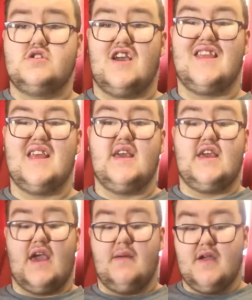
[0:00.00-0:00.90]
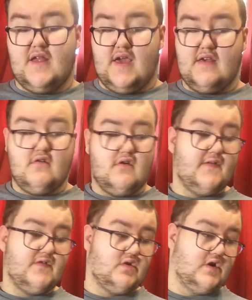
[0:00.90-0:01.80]
I guess they get back together
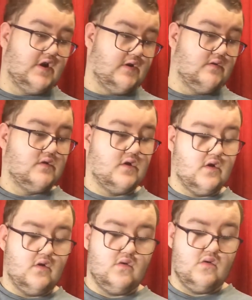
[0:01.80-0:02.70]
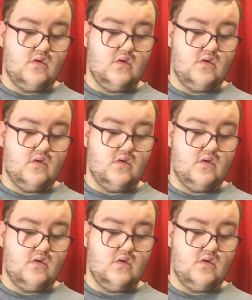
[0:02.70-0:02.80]
off screen. So